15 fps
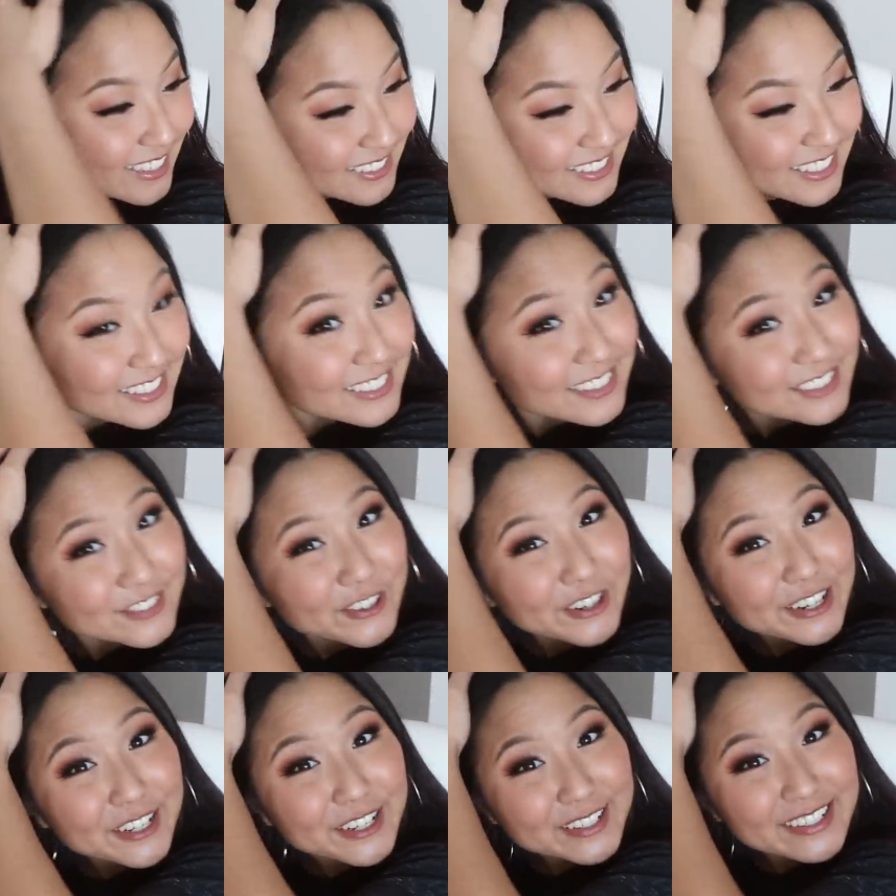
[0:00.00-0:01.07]
S K Z
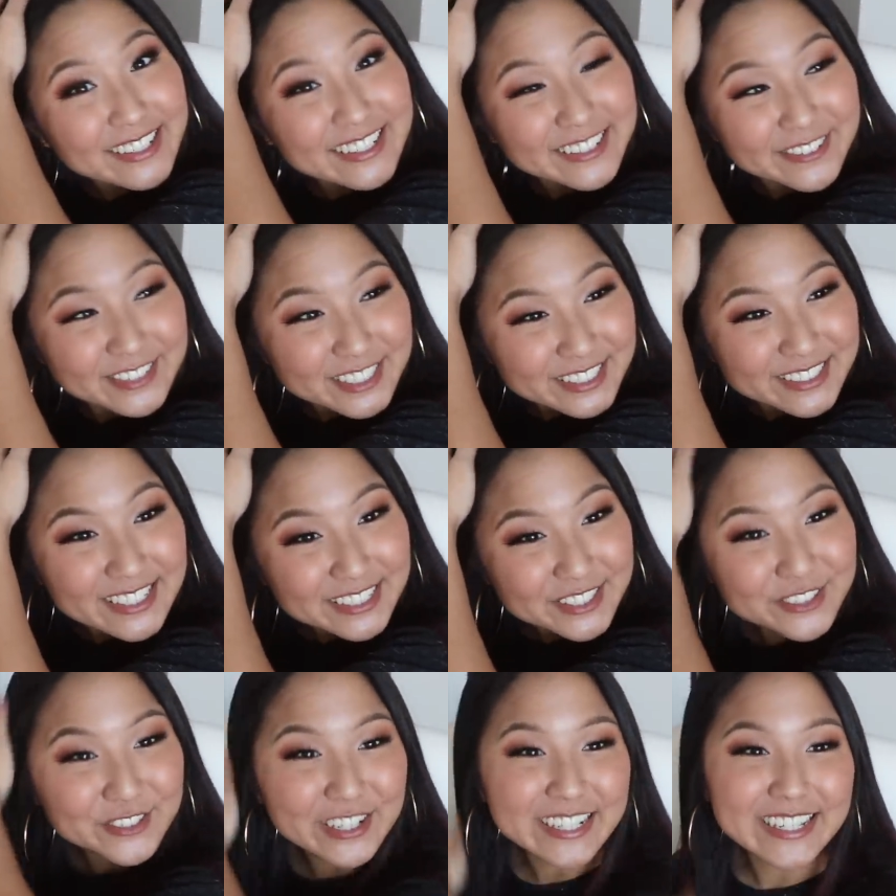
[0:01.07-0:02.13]
Talker, which is like
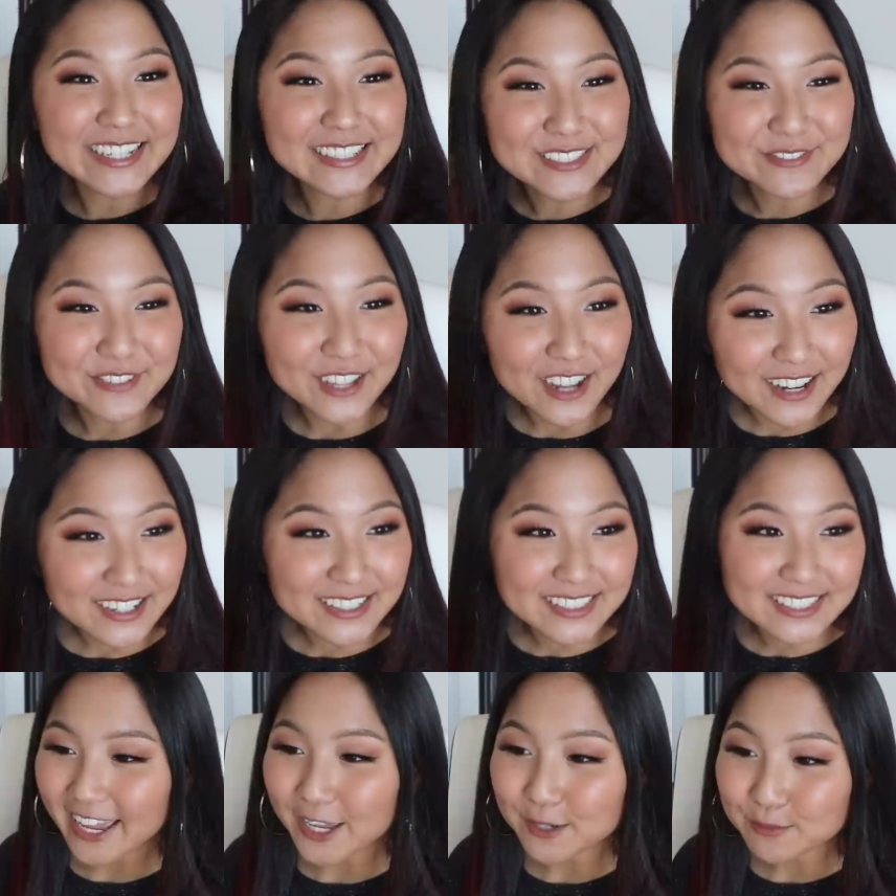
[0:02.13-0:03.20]
Stray Kids
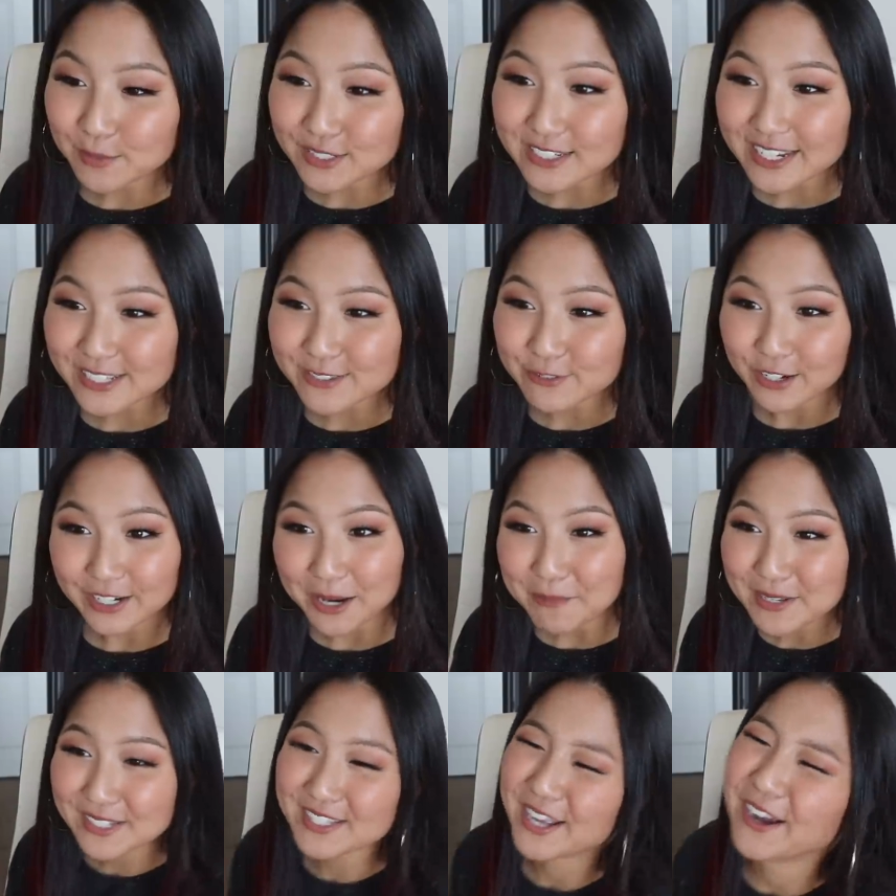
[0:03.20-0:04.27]
vlogs and B T S run
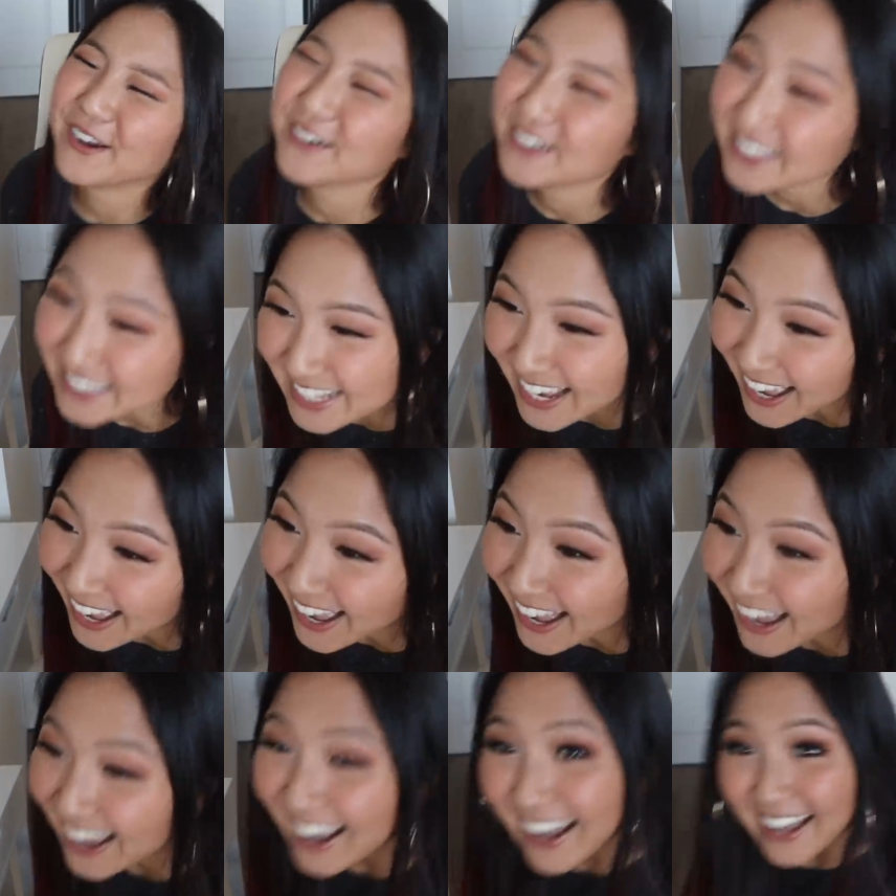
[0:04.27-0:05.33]
episodes.
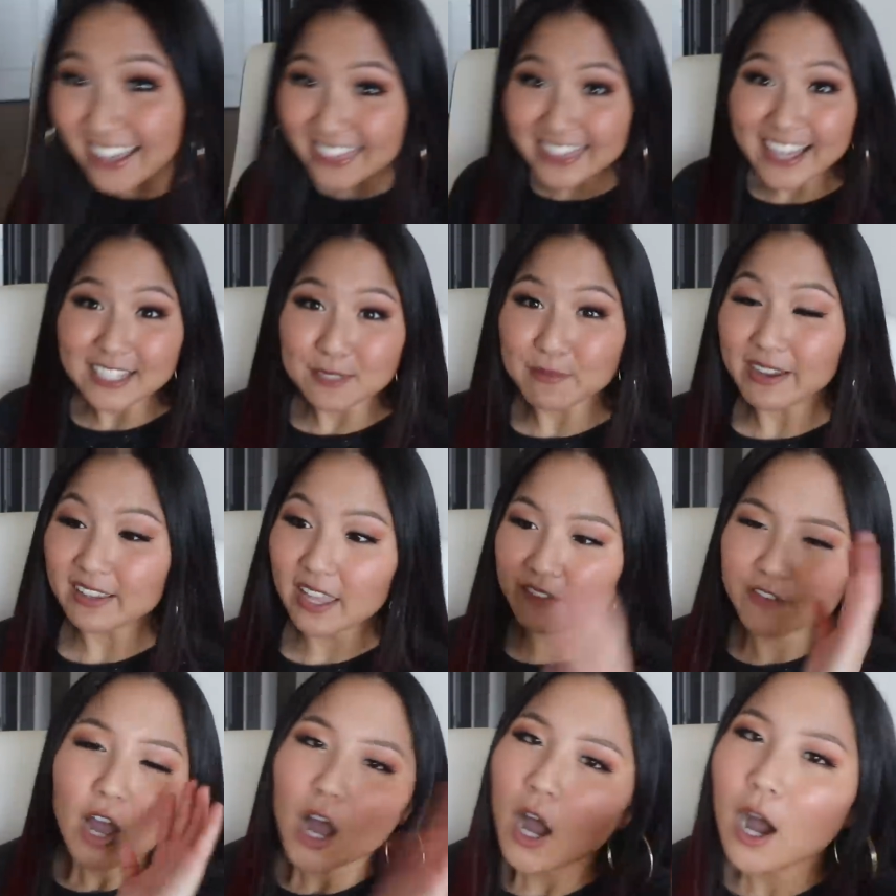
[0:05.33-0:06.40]
That's my life.